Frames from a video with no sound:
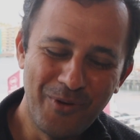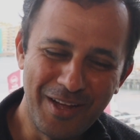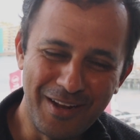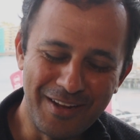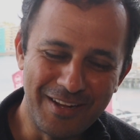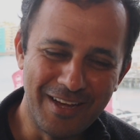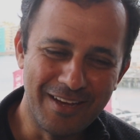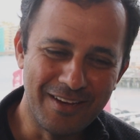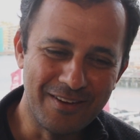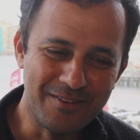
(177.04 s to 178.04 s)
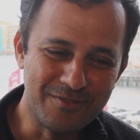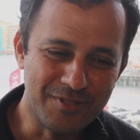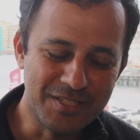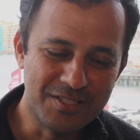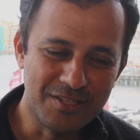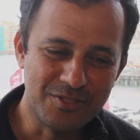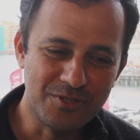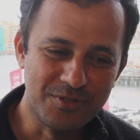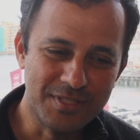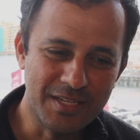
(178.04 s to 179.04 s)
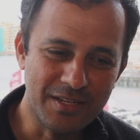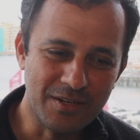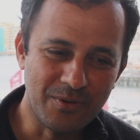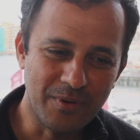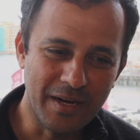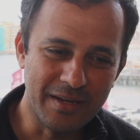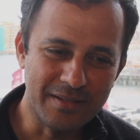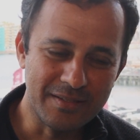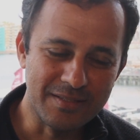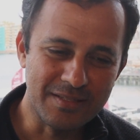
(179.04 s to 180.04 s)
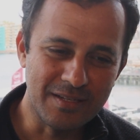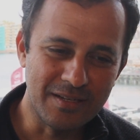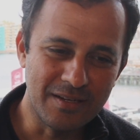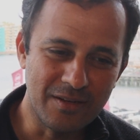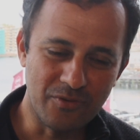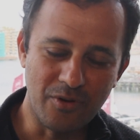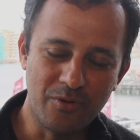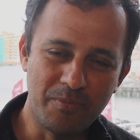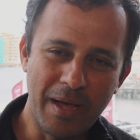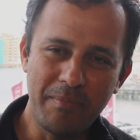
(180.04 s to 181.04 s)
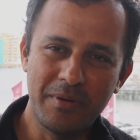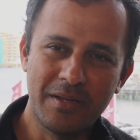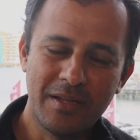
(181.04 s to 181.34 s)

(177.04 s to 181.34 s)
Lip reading: Well, research usually requires a roadmap.